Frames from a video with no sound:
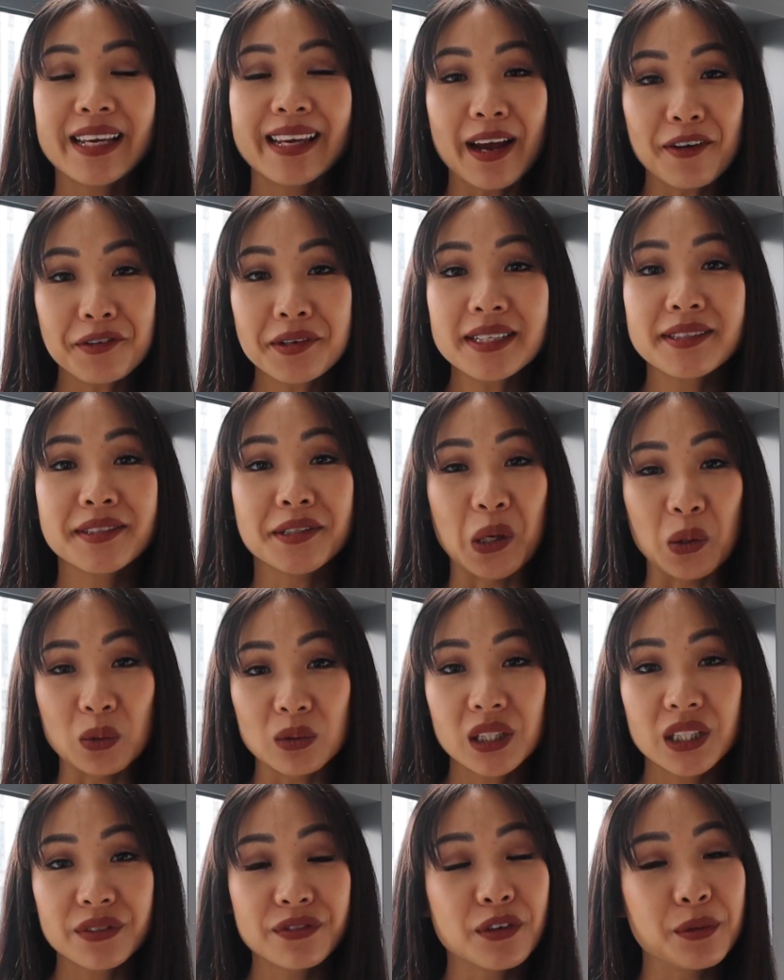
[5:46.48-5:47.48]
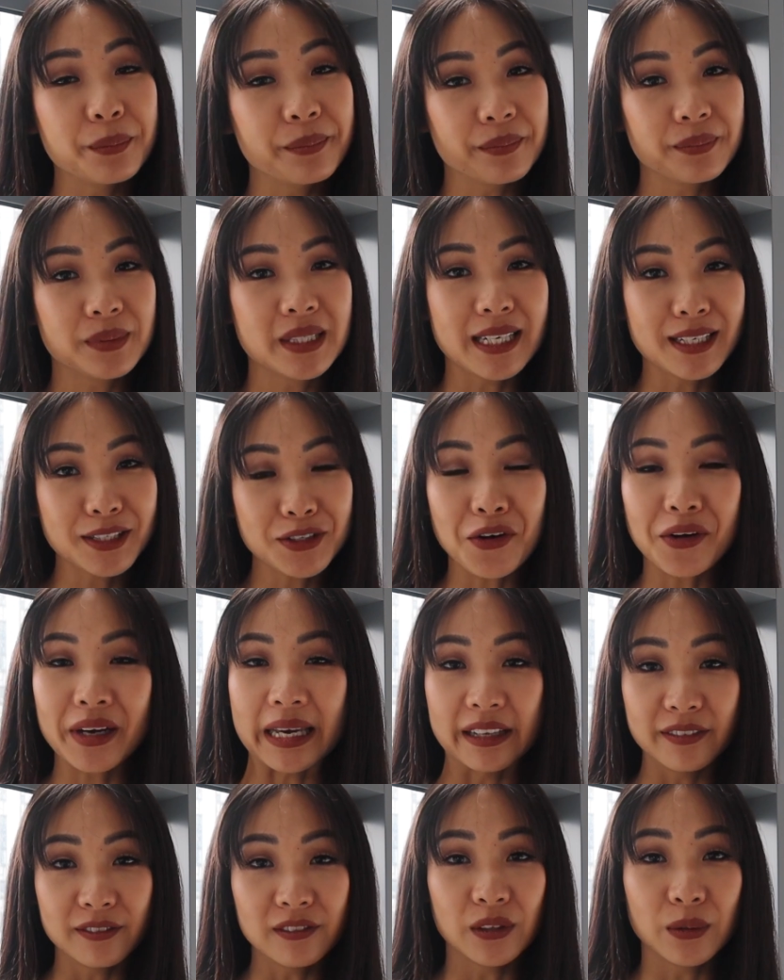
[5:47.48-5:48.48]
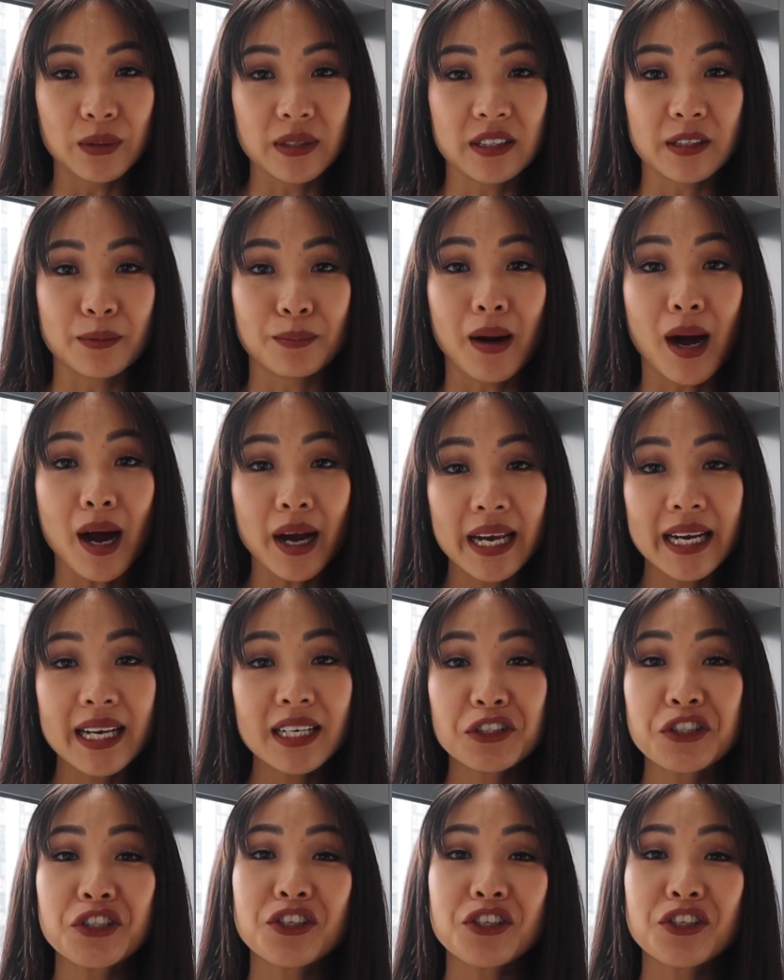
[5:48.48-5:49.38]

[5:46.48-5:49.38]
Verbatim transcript: To get results from TikTok influencer marketing,